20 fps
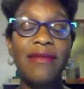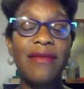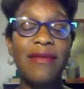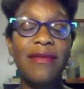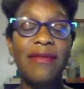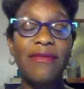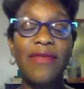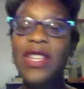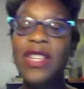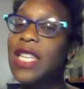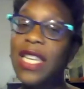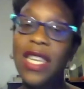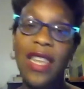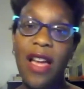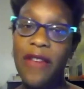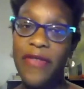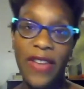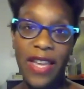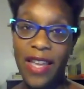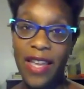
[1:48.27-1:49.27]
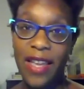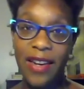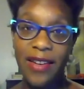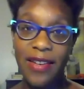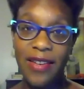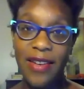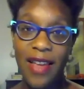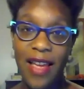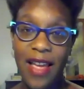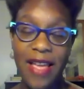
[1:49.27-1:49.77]
really loving it.
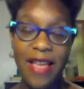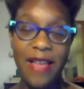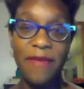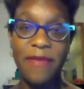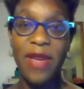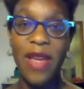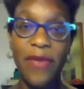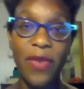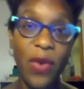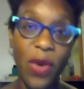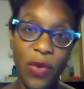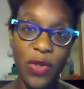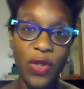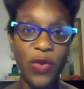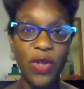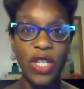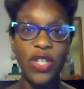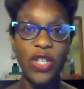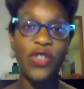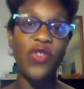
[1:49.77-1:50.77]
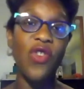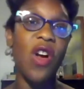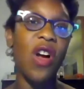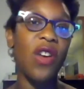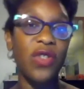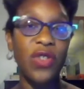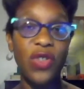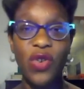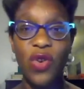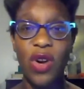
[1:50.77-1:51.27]
Everyone was really
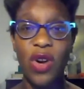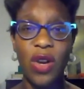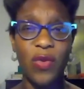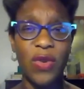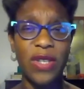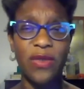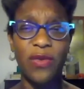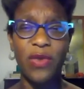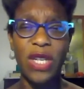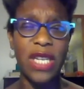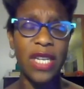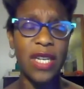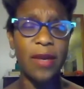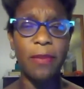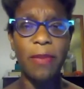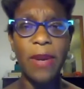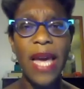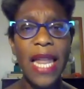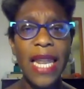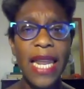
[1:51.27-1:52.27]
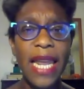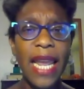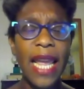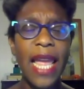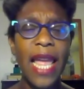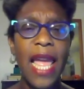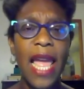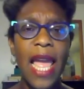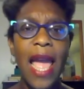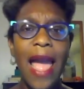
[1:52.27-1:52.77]
strong. The story was really compelling.